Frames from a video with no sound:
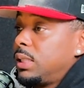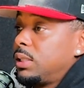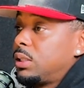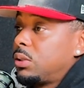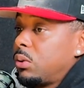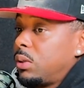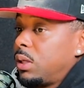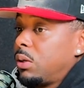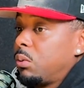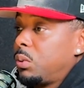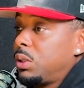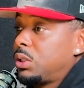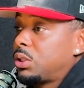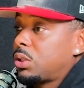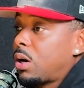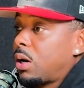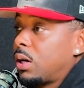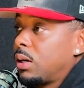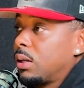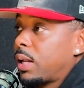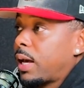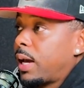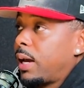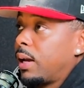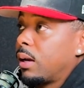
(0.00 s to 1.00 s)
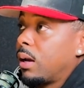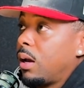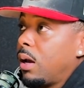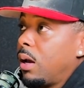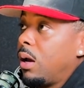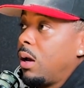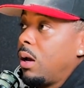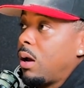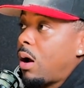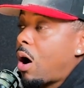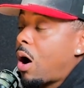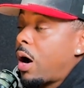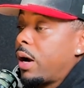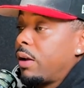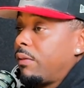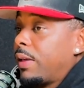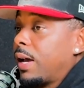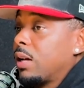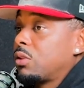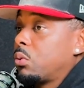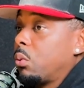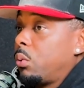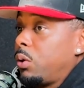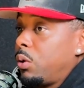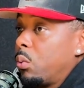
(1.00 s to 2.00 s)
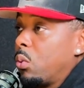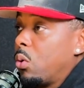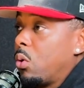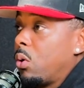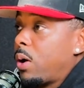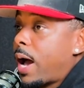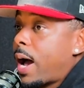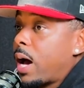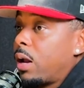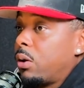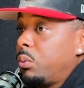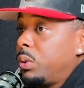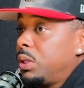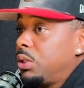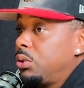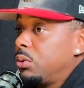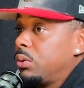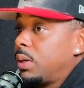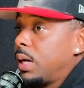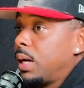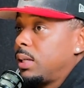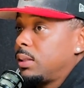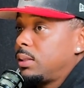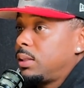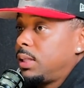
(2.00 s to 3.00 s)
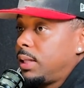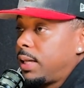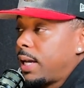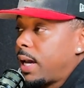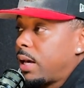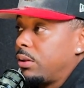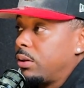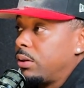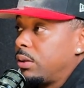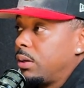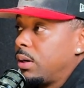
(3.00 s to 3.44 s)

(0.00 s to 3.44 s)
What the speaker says: So then we started like, all right, if that's what we want, how do we do that together?